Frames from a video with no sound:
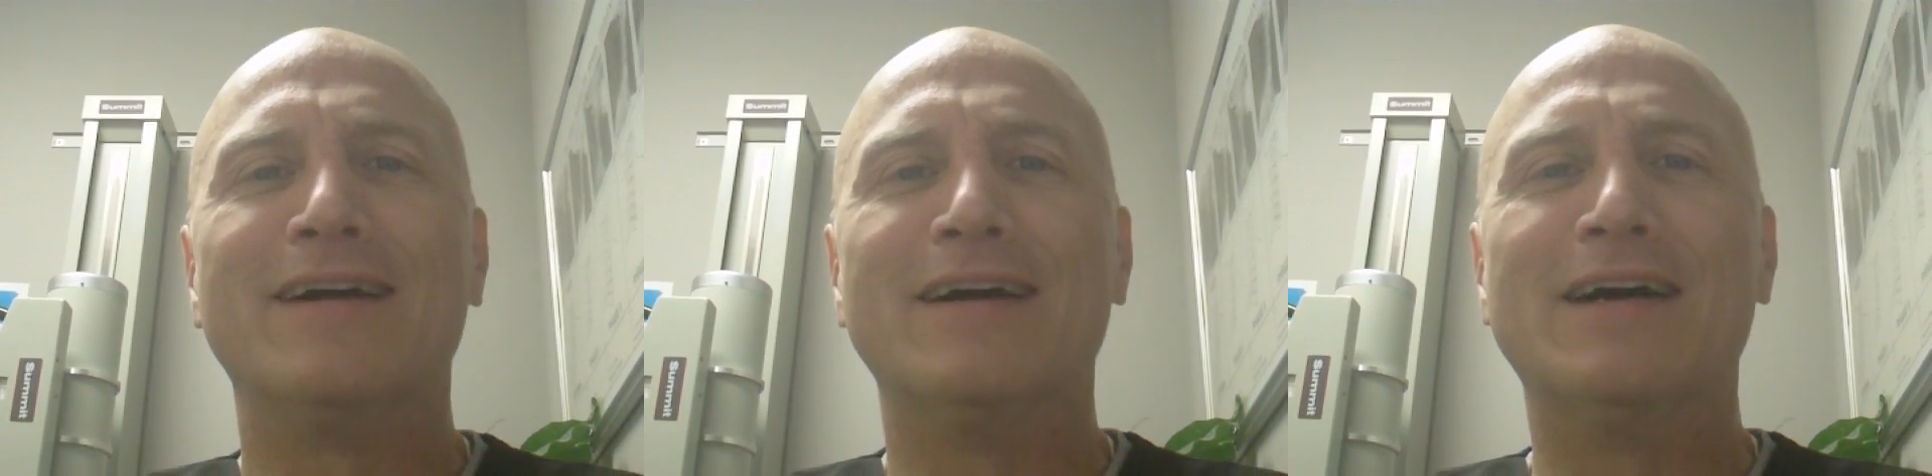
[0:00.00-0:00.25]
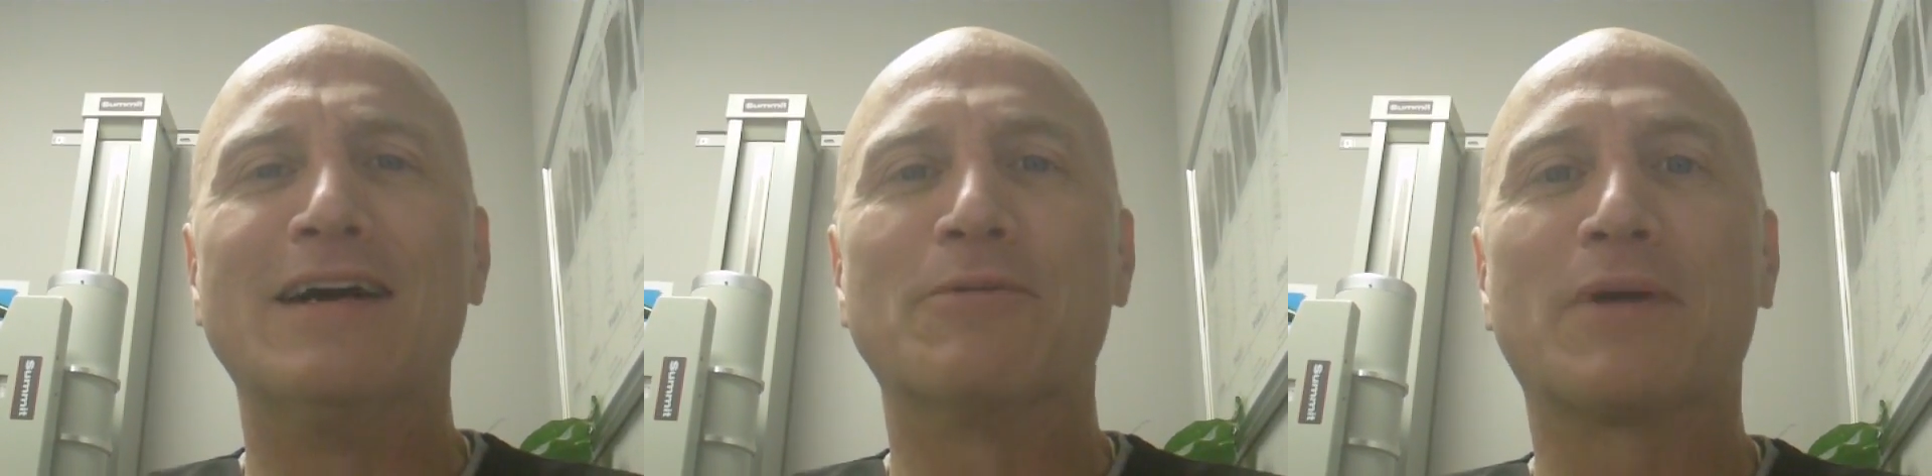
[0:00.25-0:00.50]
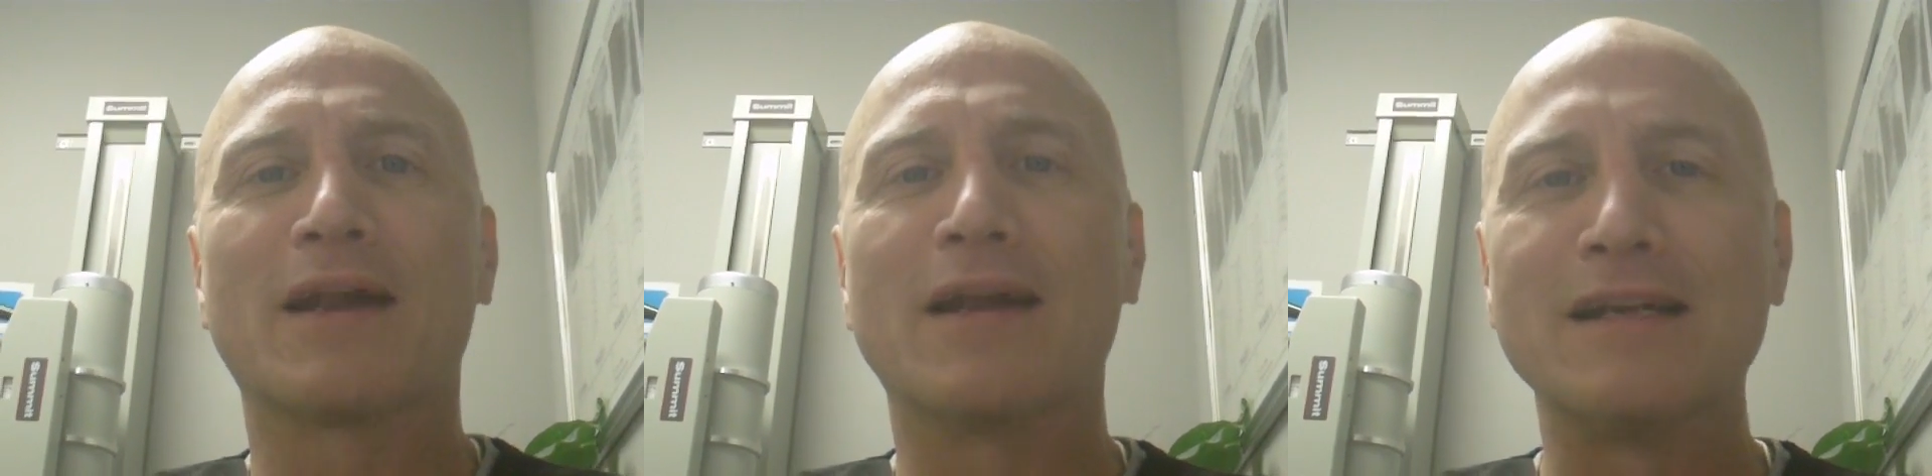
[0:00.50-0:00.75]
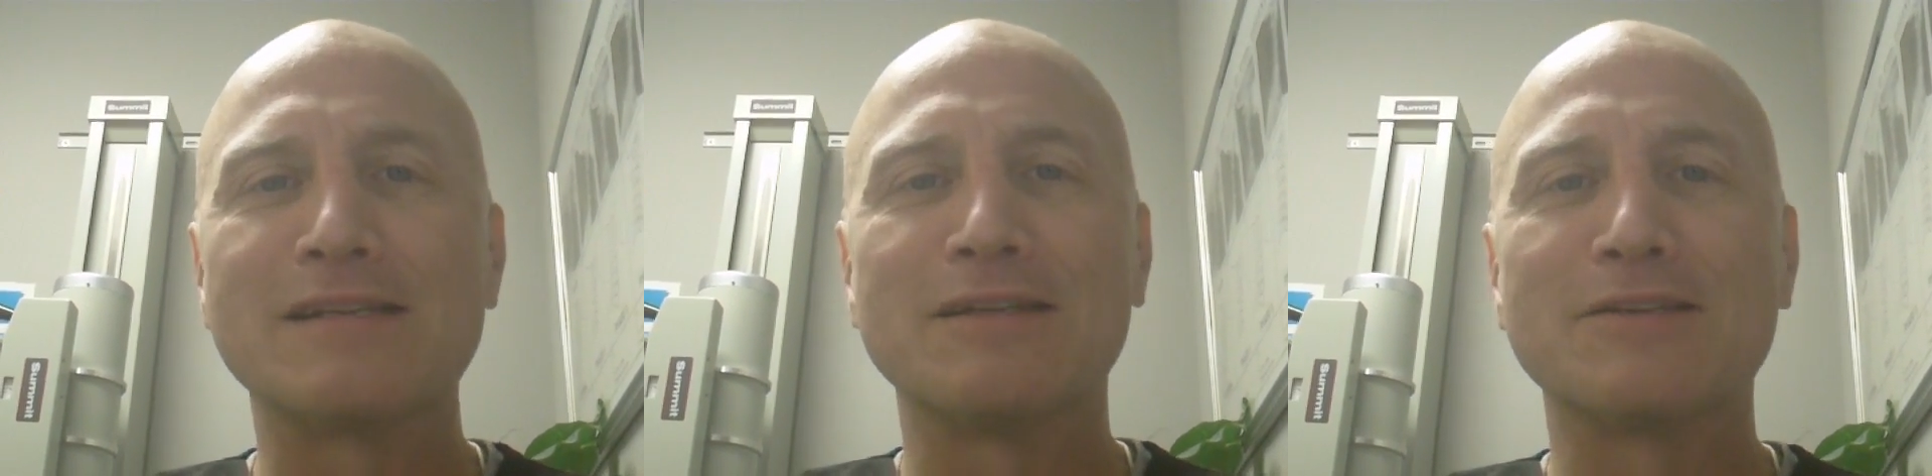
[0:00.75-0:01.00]
Uh, we got a
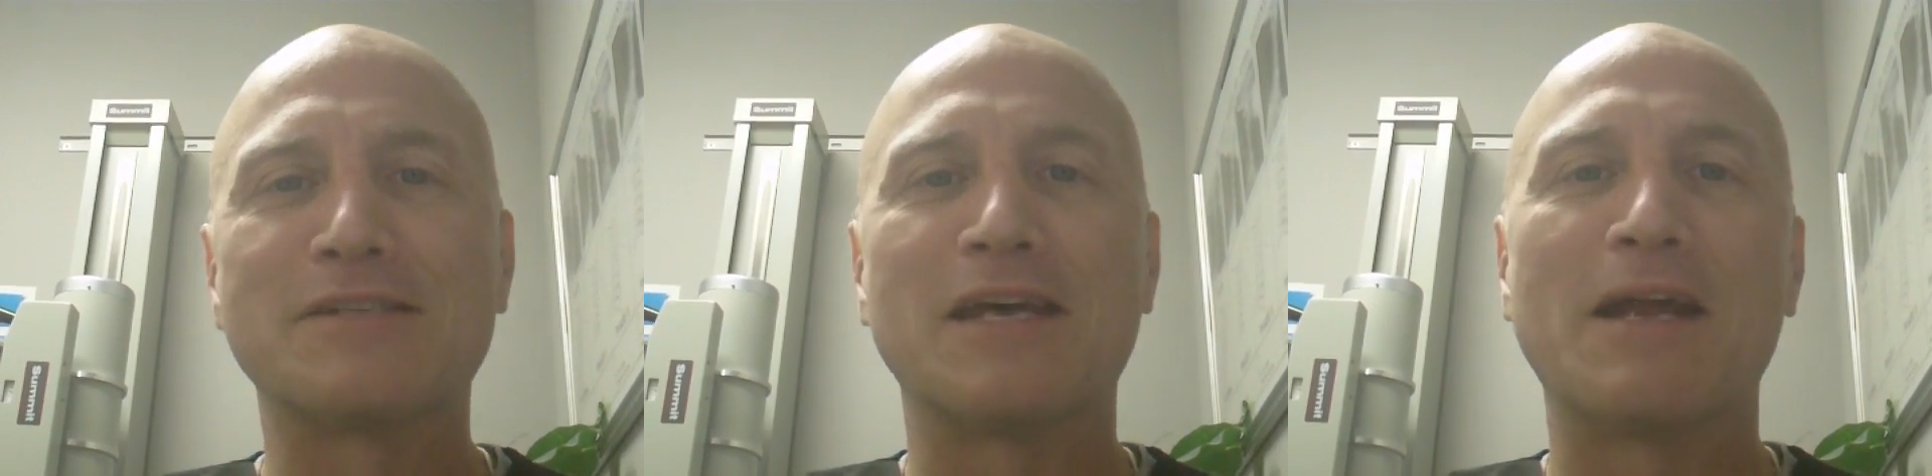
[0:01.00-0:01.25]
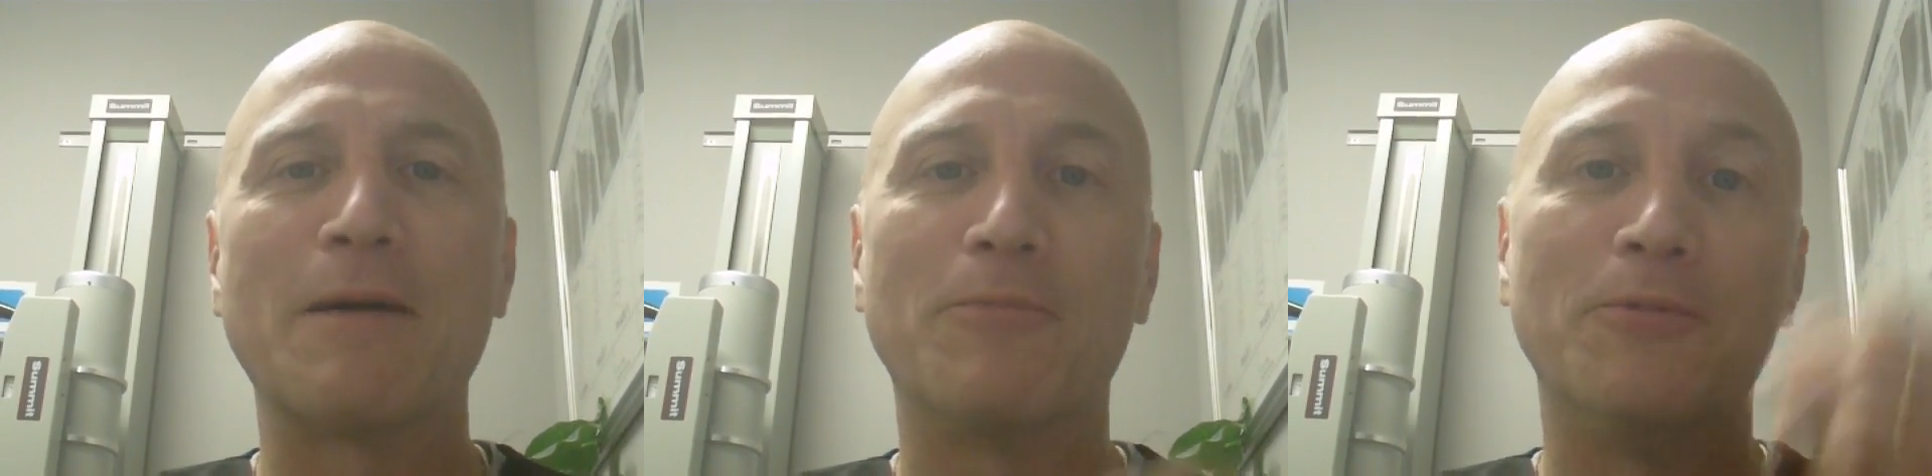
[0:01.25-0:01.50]
nice little setup.